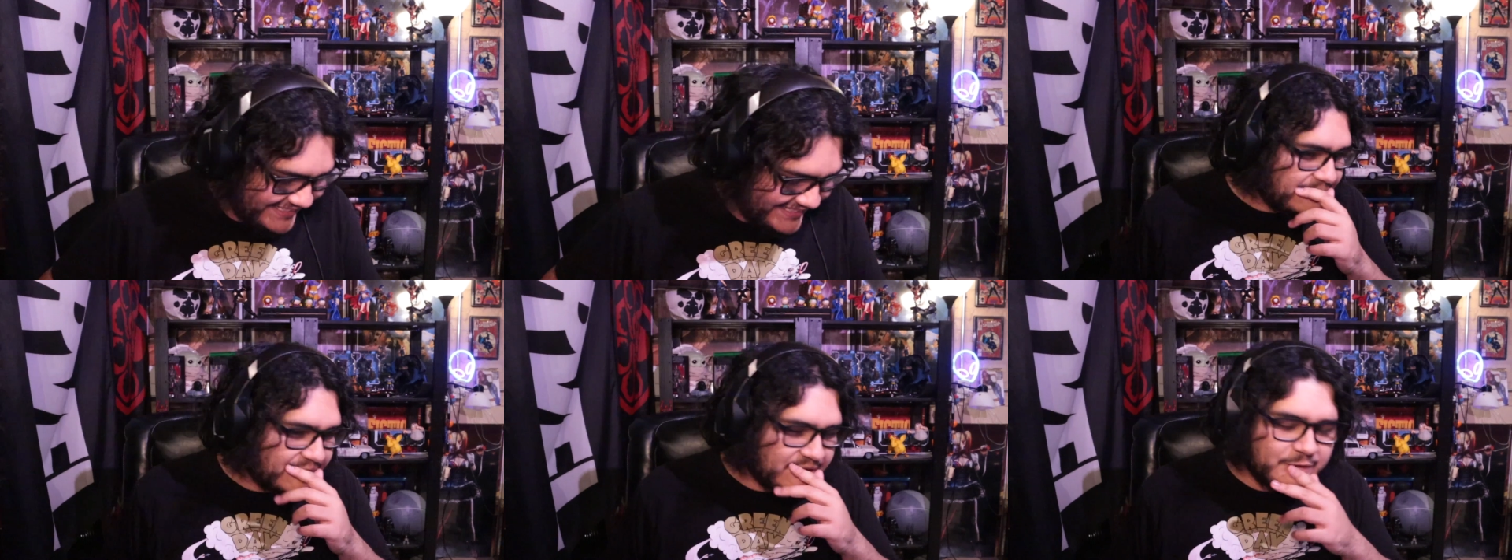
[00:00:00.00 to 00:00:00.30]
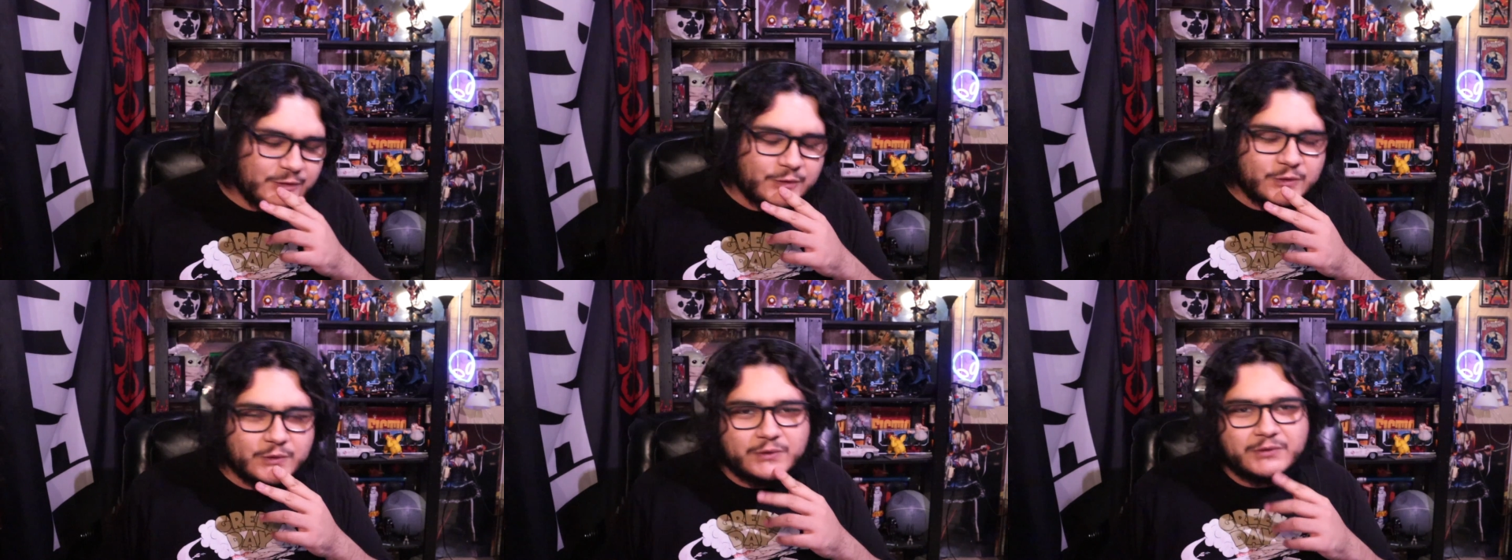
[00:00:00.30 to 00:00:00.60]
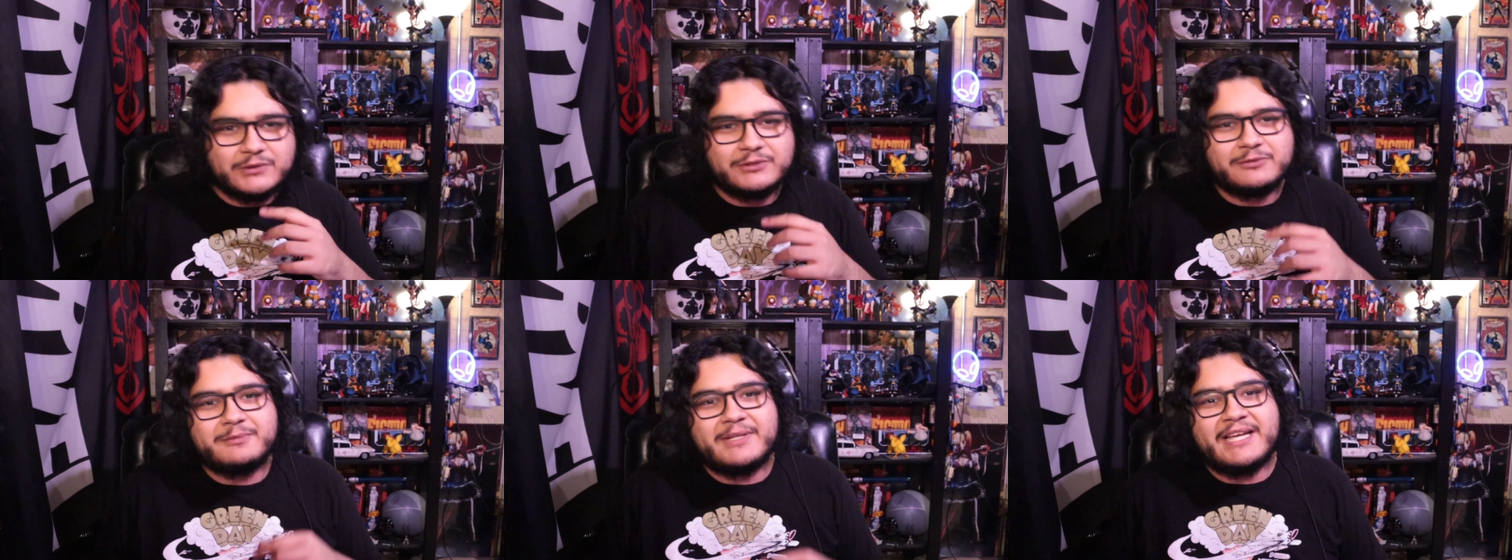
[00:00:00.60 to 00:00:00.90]
But
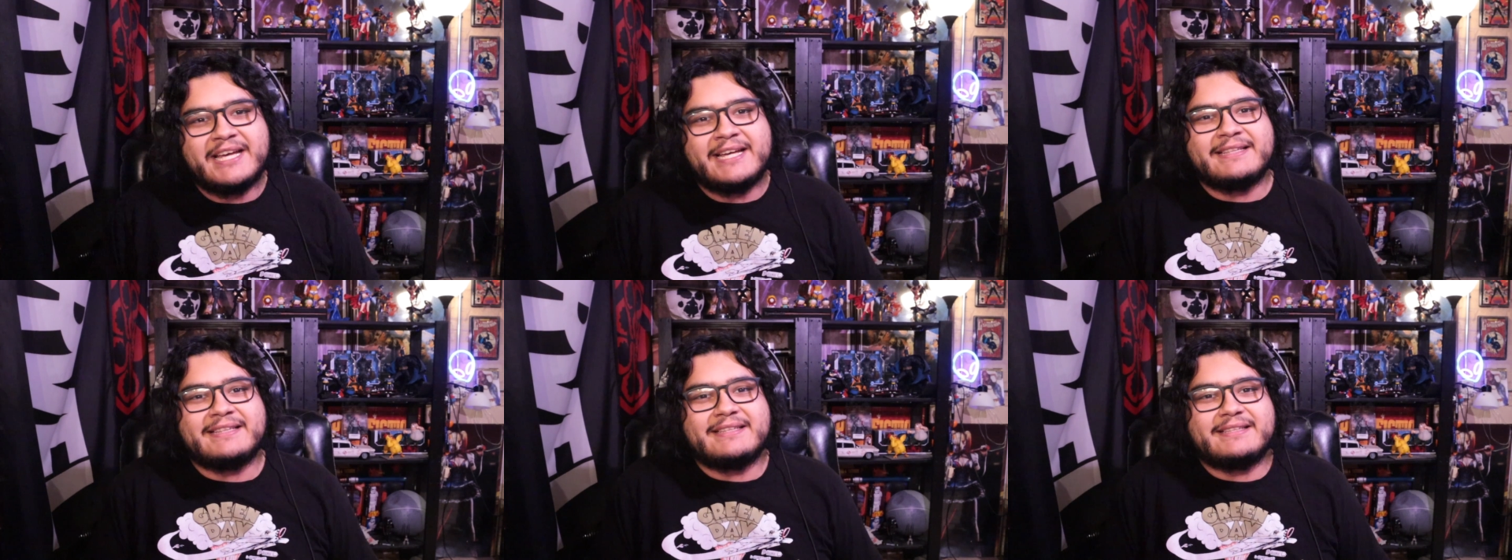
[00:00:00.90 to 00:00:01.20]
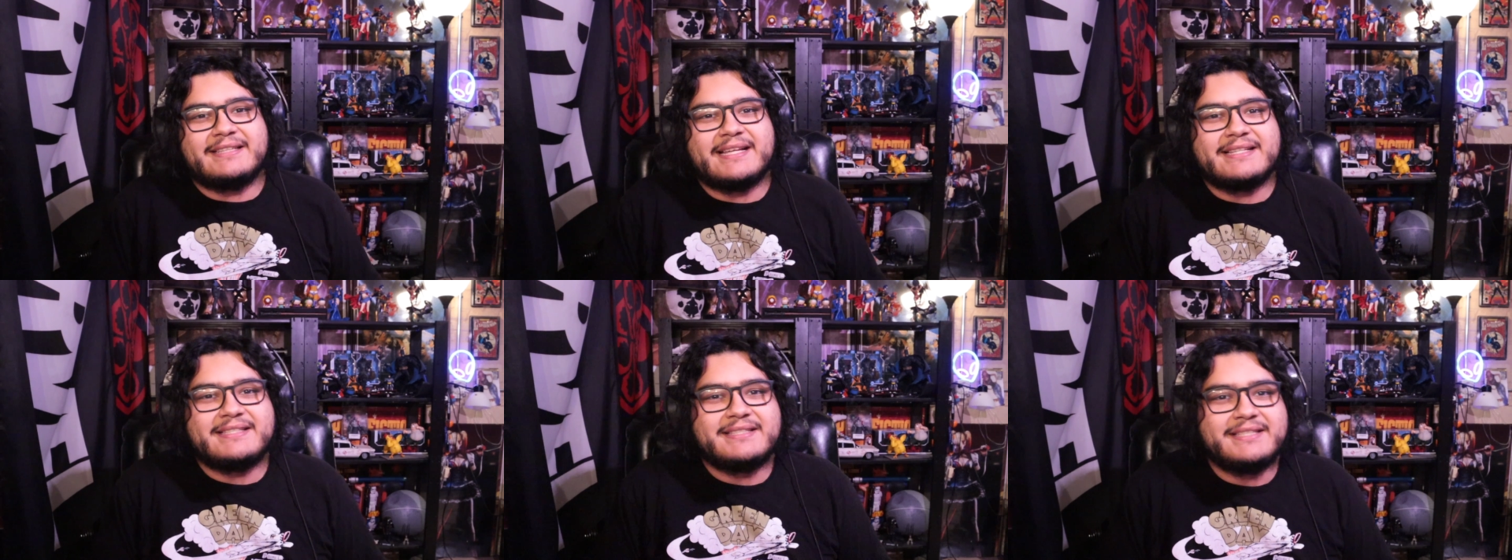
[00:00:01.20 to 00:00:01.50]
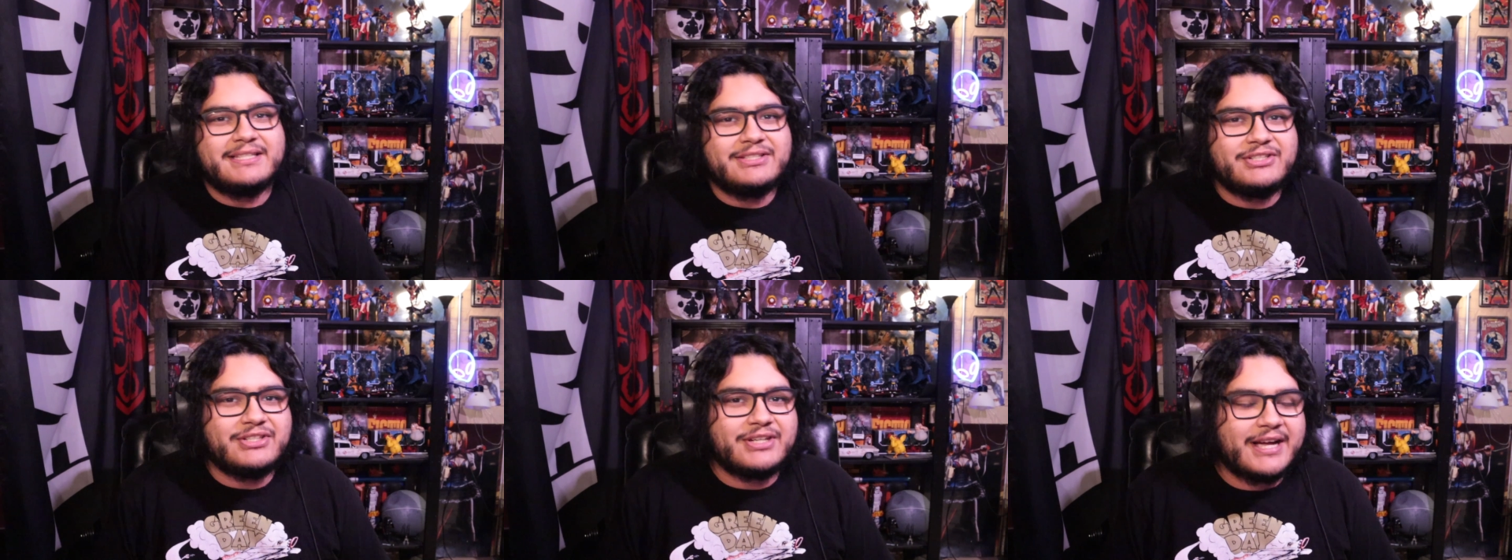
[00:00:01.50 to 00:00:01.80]
oof, man, that
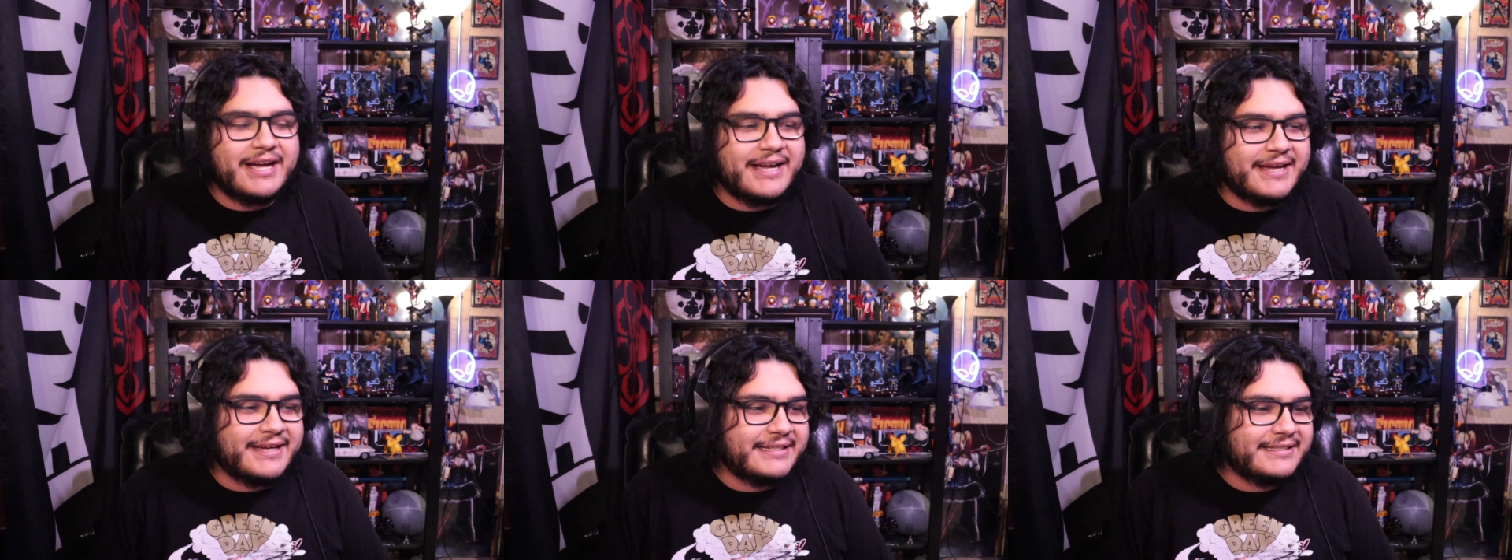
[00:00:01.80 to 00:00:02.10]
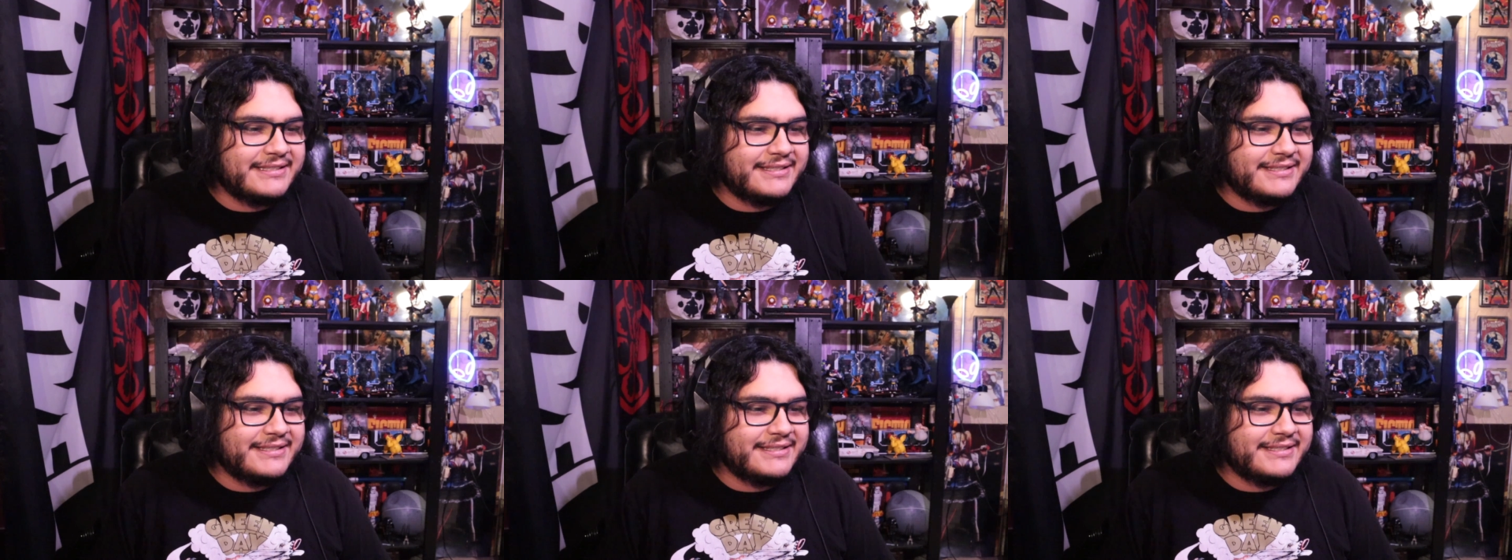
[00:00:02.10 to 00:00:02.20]
CGI,